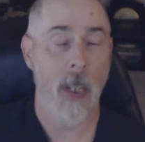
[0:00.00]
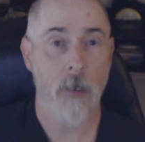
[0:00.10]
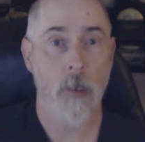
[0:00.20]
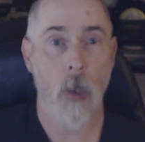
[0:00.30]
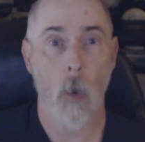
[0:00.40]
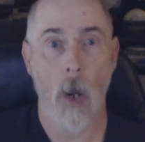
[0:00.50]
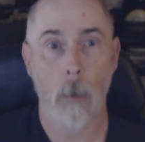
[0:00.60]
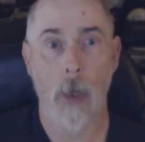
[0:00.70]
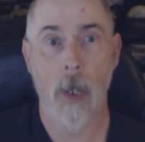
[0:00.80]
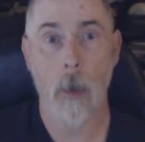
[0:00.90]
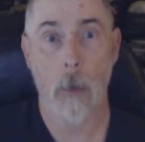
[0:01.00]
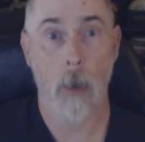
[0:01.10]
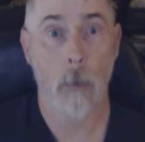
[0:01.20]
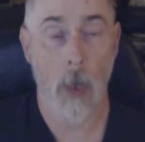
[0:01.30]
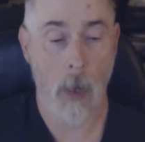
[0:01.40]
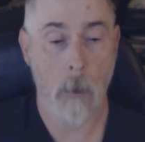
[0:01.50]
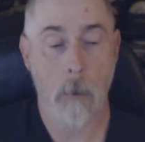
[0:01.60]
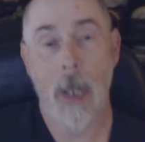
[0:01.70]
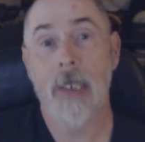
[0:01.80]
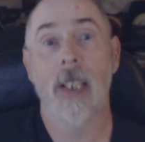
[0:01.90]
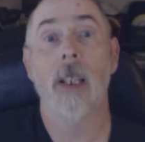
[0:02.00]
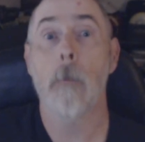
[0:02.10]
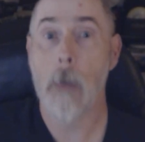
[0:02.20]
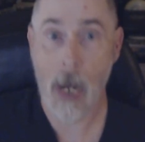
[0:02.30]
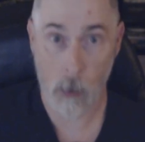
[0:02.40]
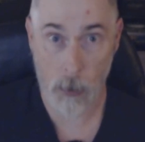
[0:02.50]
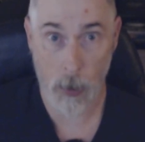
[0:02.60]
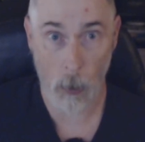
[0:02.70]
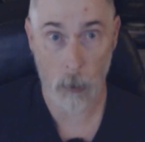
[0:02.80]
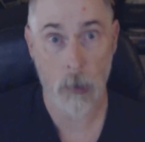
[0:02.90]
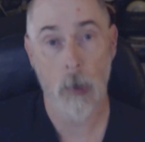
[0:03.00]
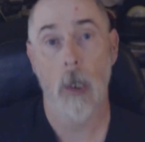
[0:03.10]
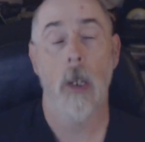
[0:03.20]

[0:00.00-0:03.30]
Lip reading: And so I'm going to basically microdose.